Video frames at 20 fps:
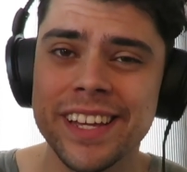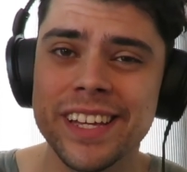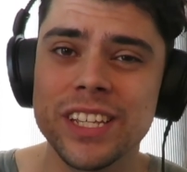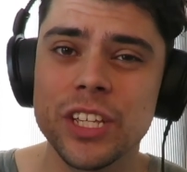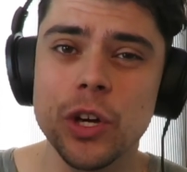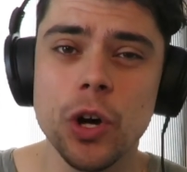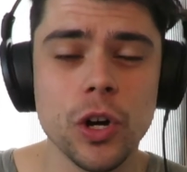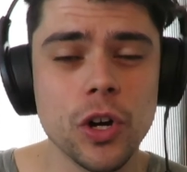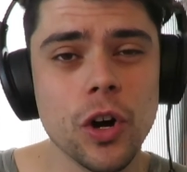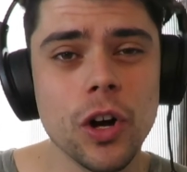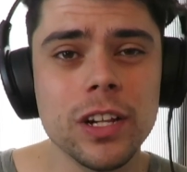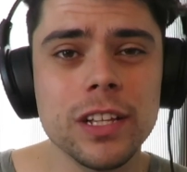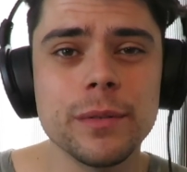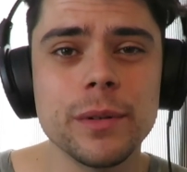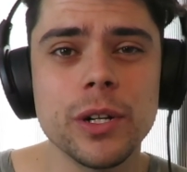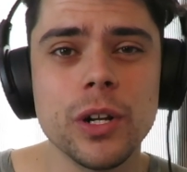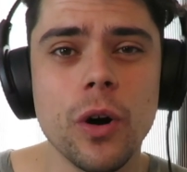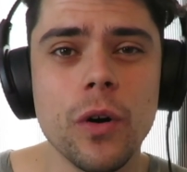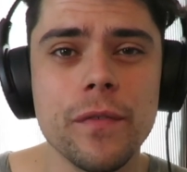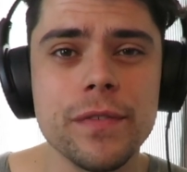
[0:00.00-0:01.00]
You got
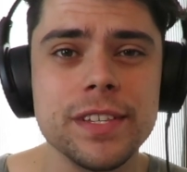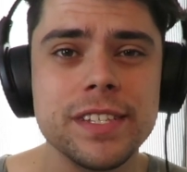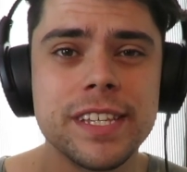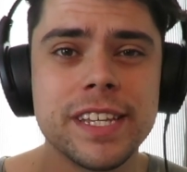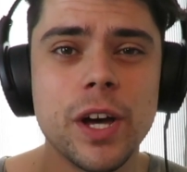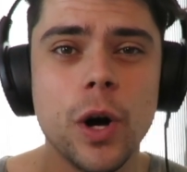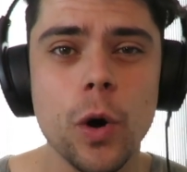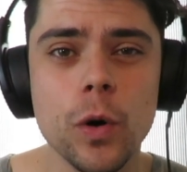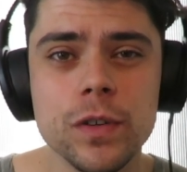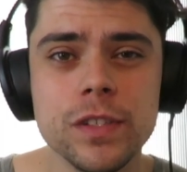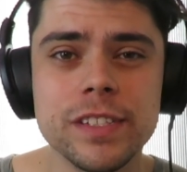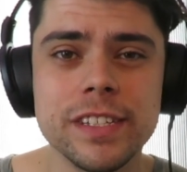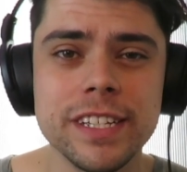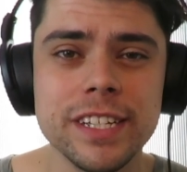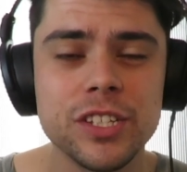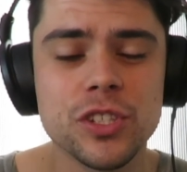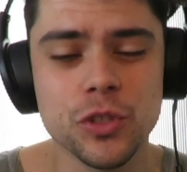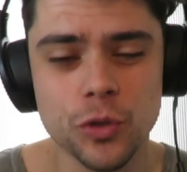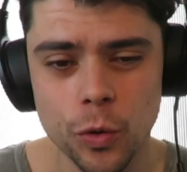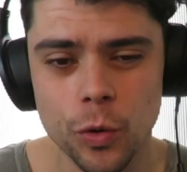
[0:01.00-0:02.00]
Collingwood obviously
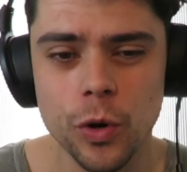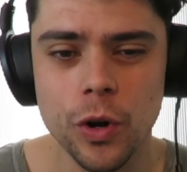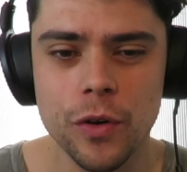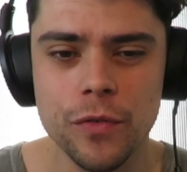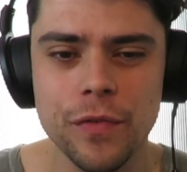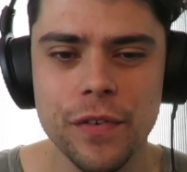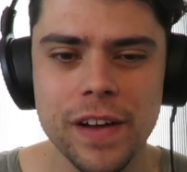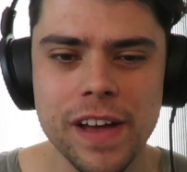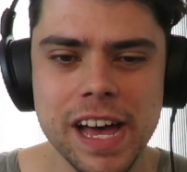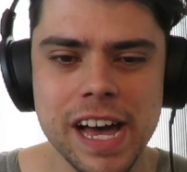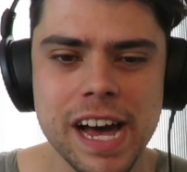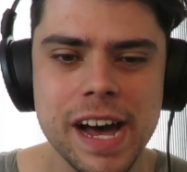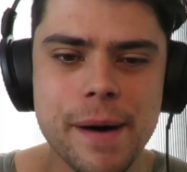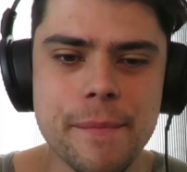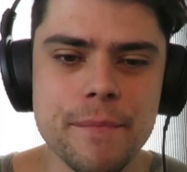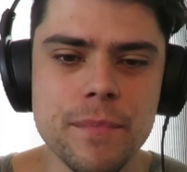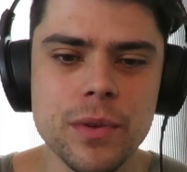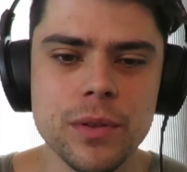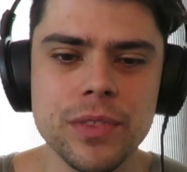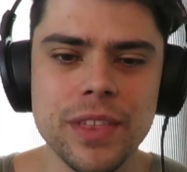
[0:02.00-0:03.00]
hosting it, sort of.
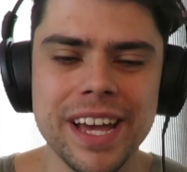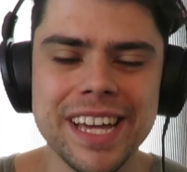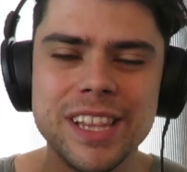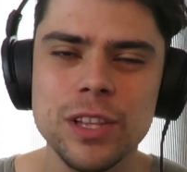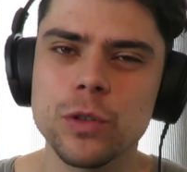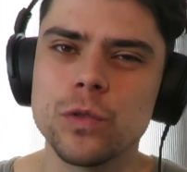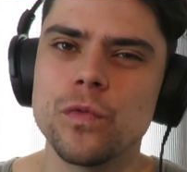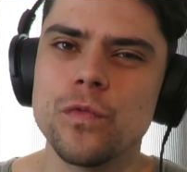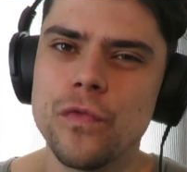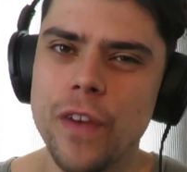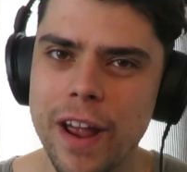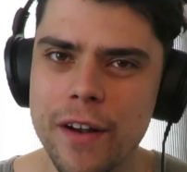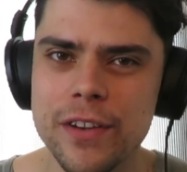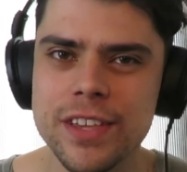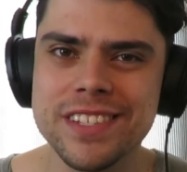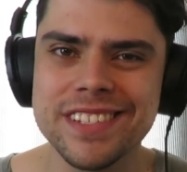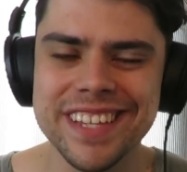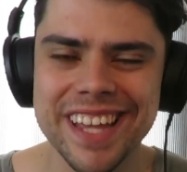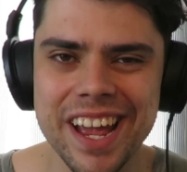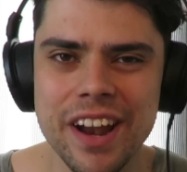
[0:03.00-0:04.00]
Um, they looked
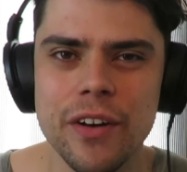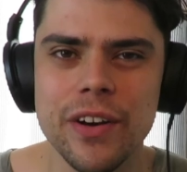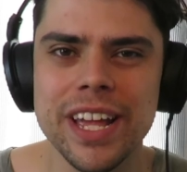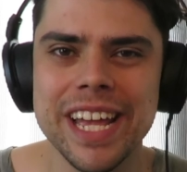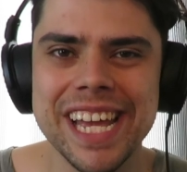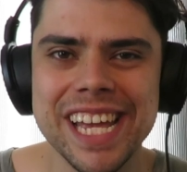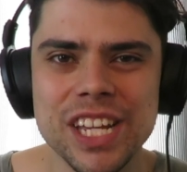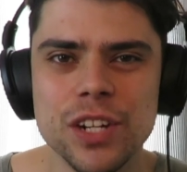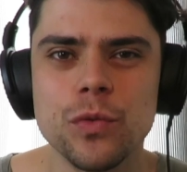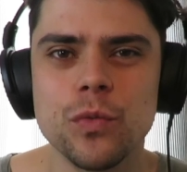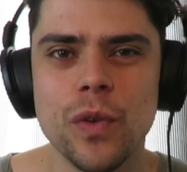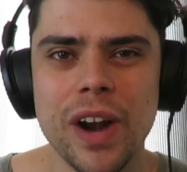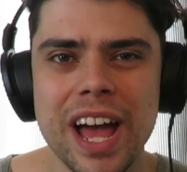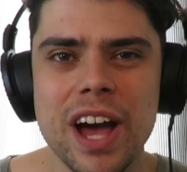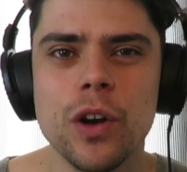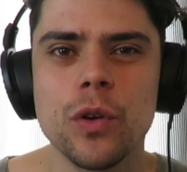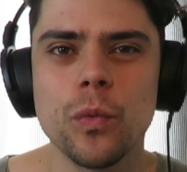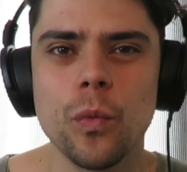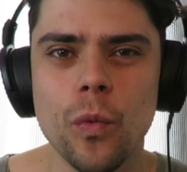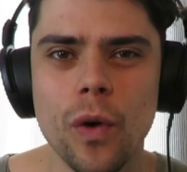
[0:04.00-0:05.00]
very scary in
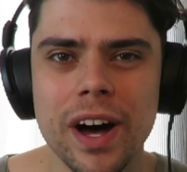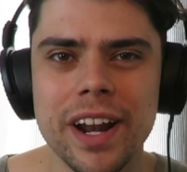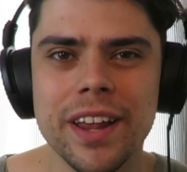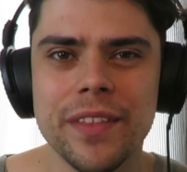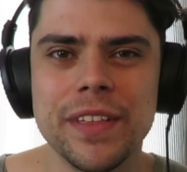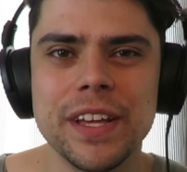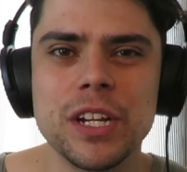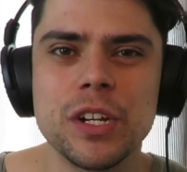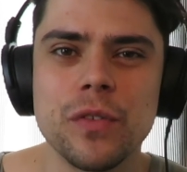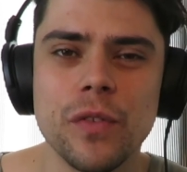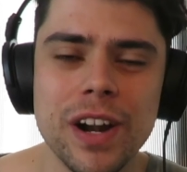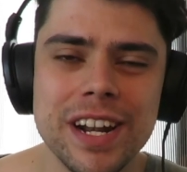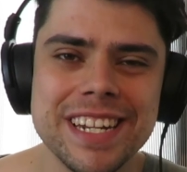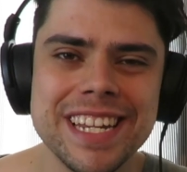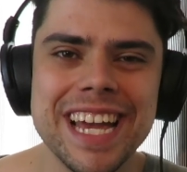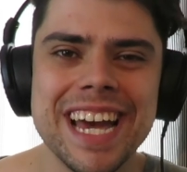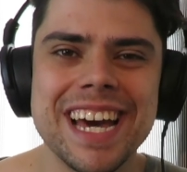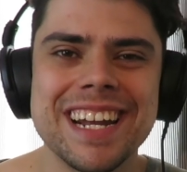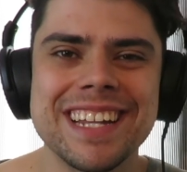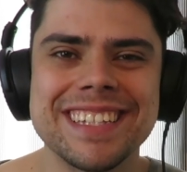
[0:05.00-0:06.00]
round one. I think
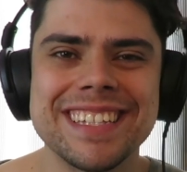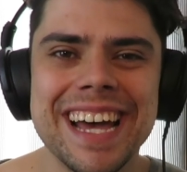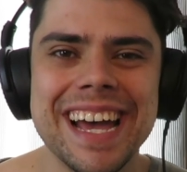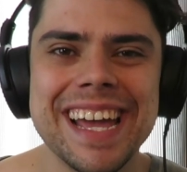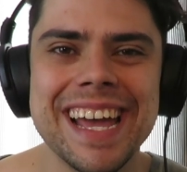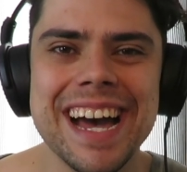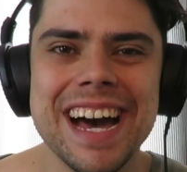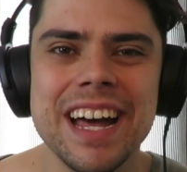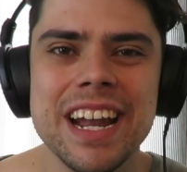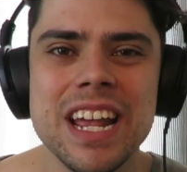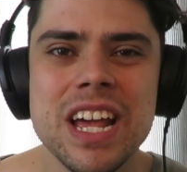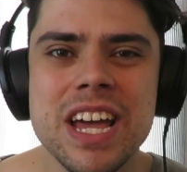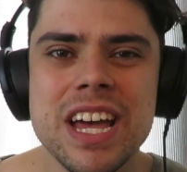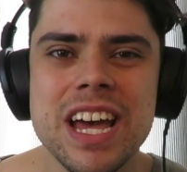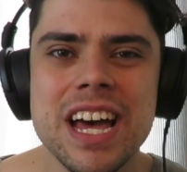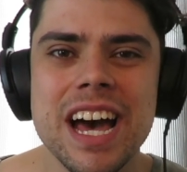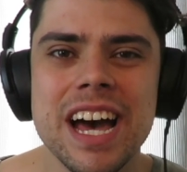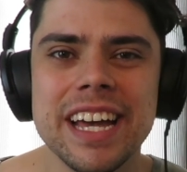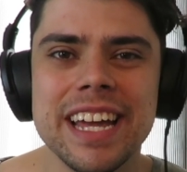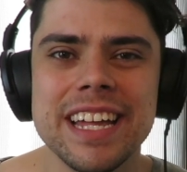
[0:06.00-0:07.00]
Grundy had a day out
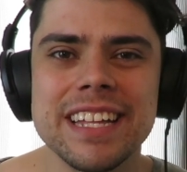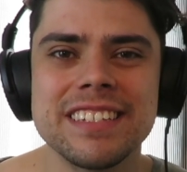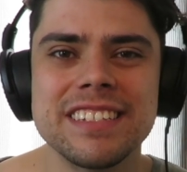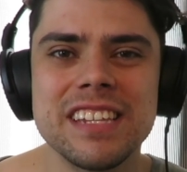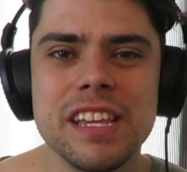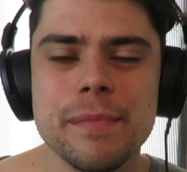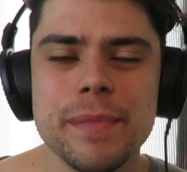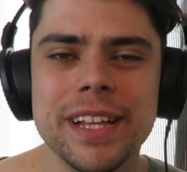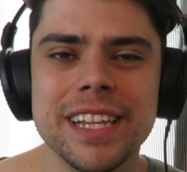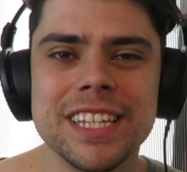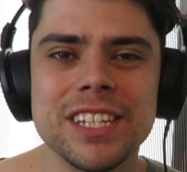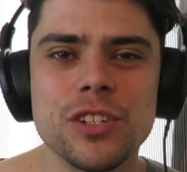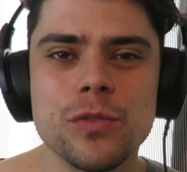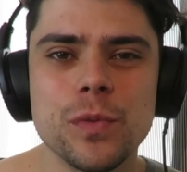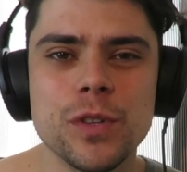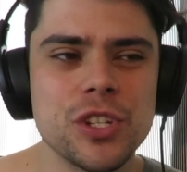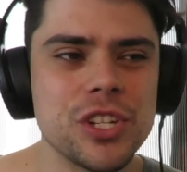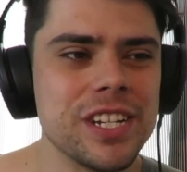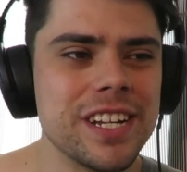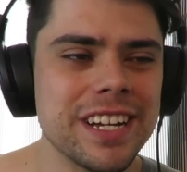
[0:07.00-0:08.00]
against Tim English,
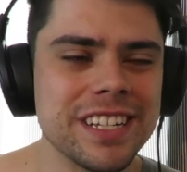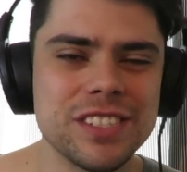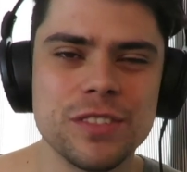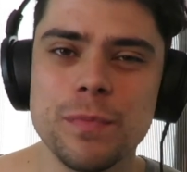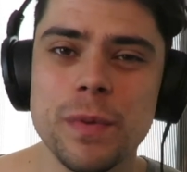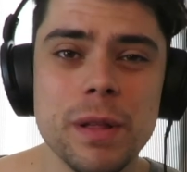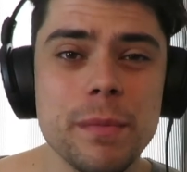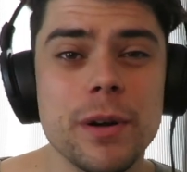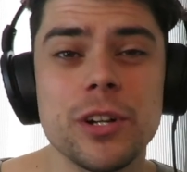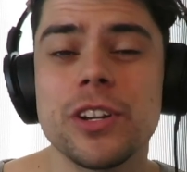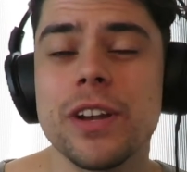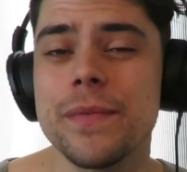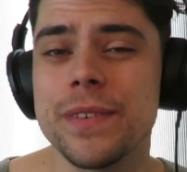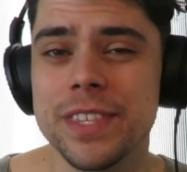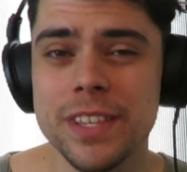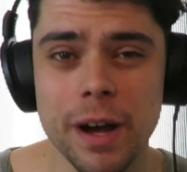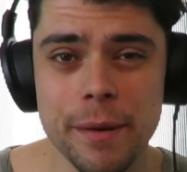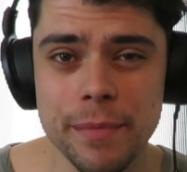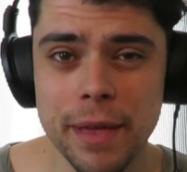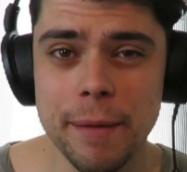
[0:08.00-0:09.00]
which he does pretty much every
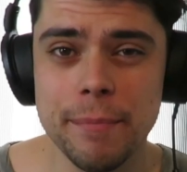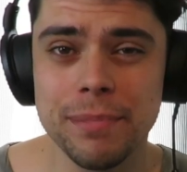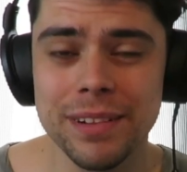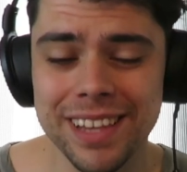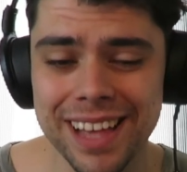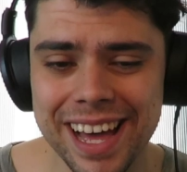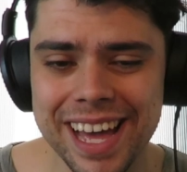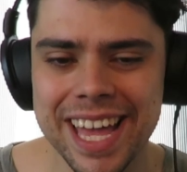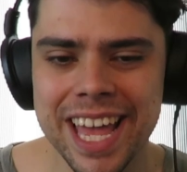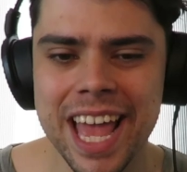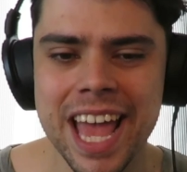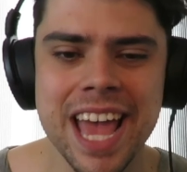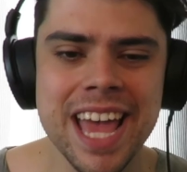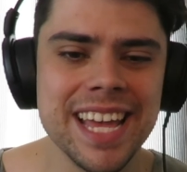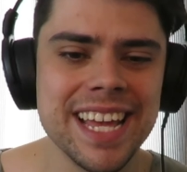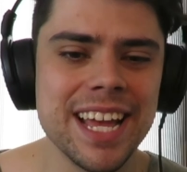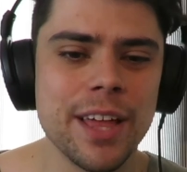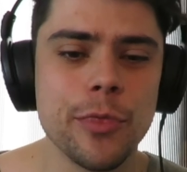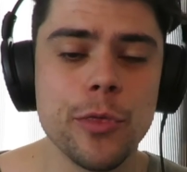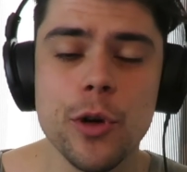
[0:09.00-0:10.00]
time they play.
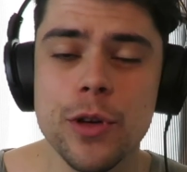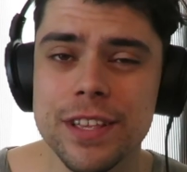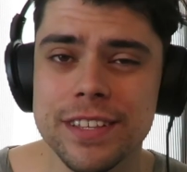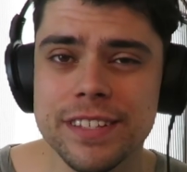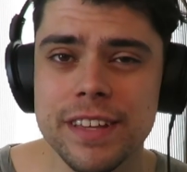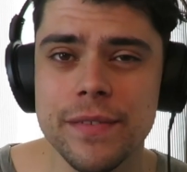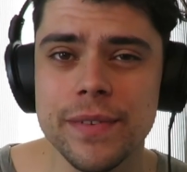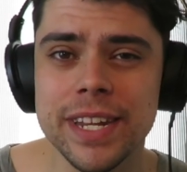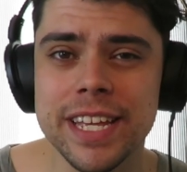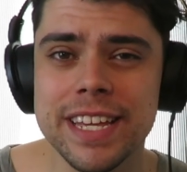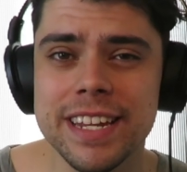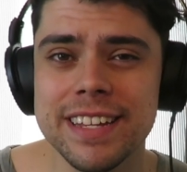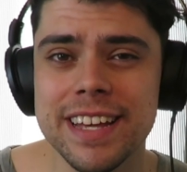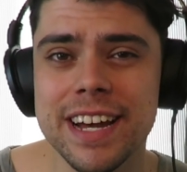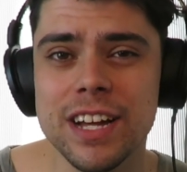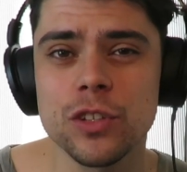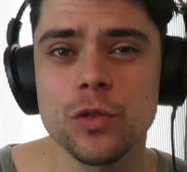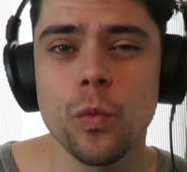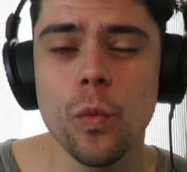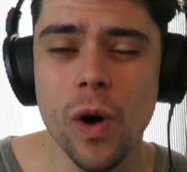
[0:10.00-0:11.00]
He had 37
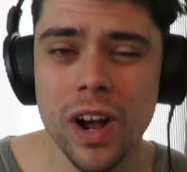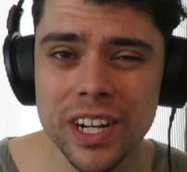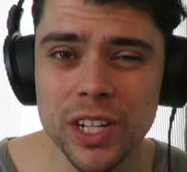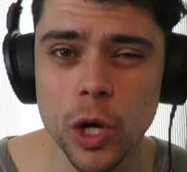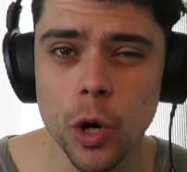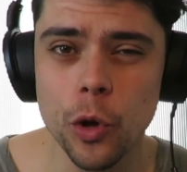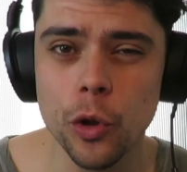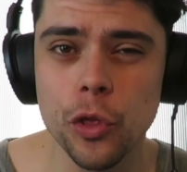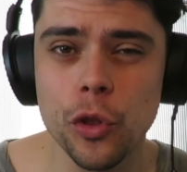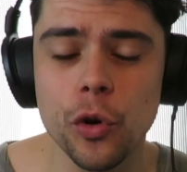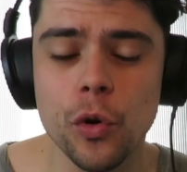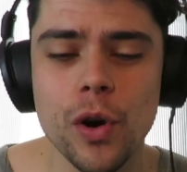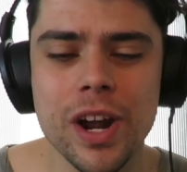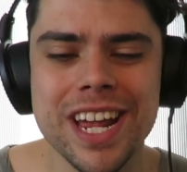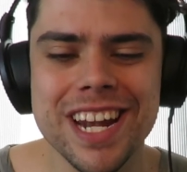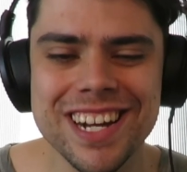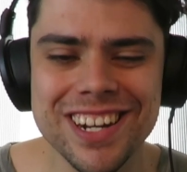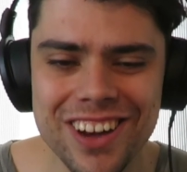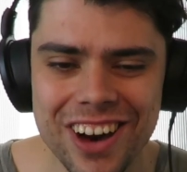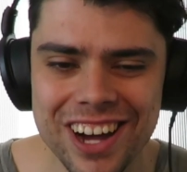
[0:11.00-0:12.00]
hitouts, one goal,
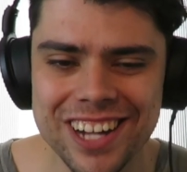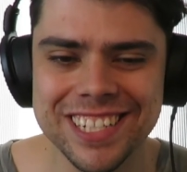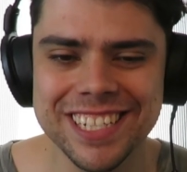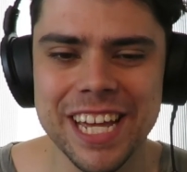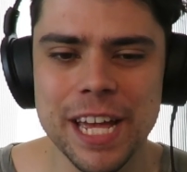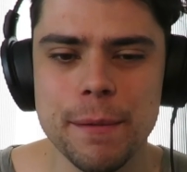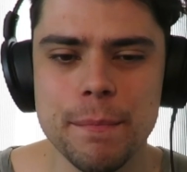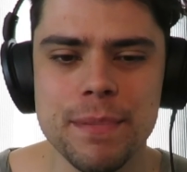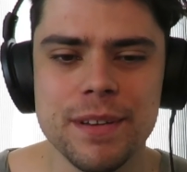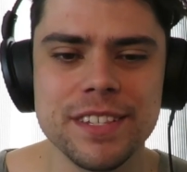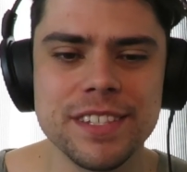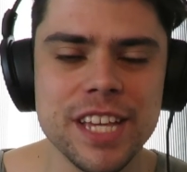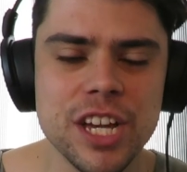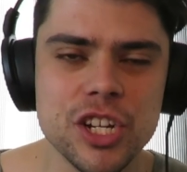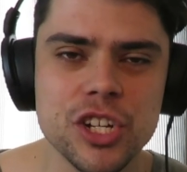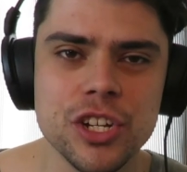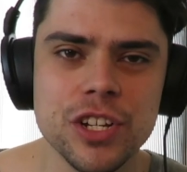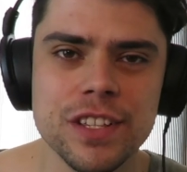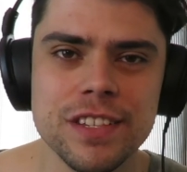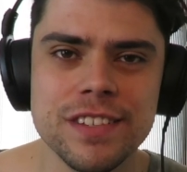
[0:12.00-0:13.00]
three, 19
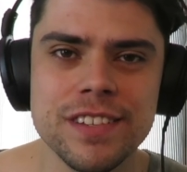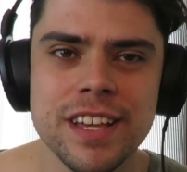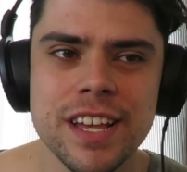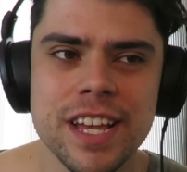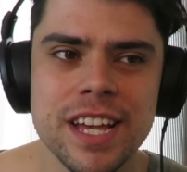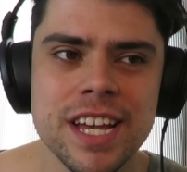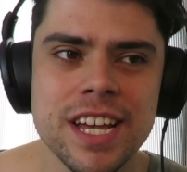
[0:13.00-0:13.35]
possessions.